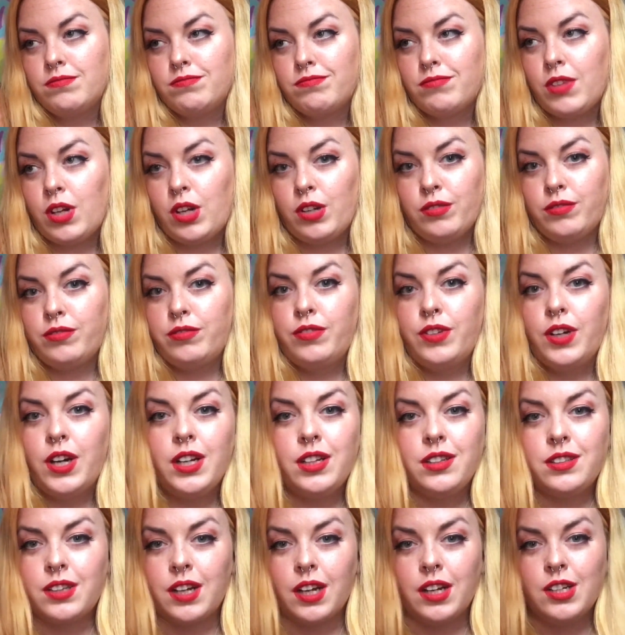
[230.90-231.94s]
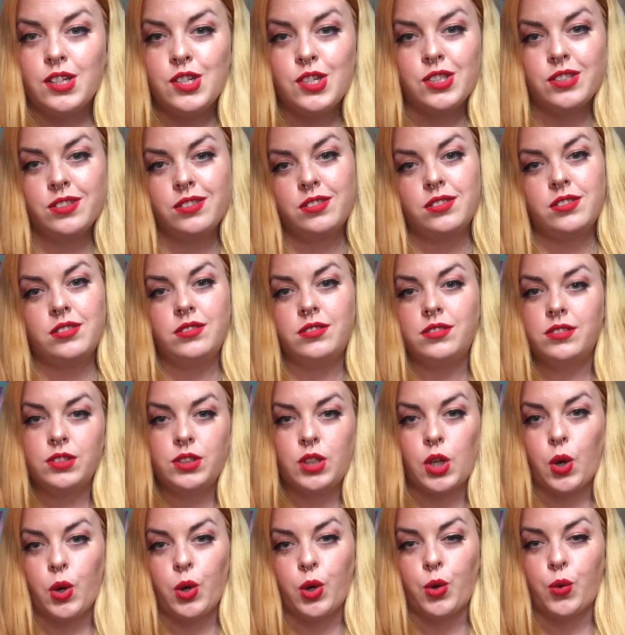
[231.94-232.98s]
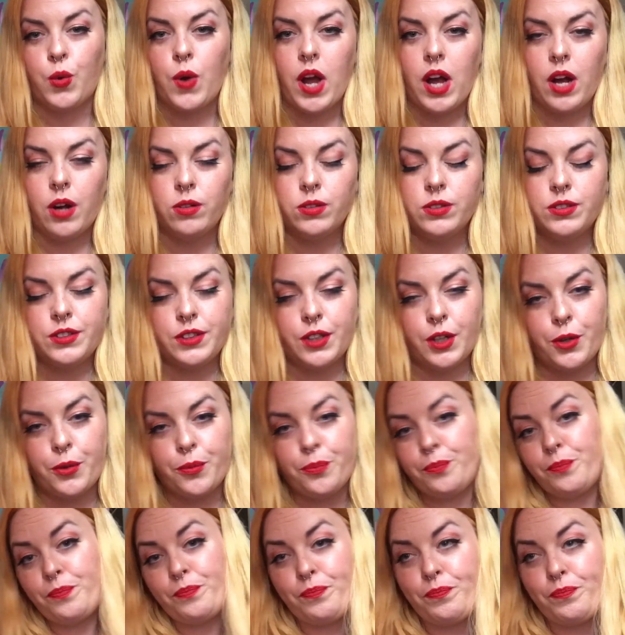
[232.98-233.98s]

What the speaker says: on foot, kind of just going around. So,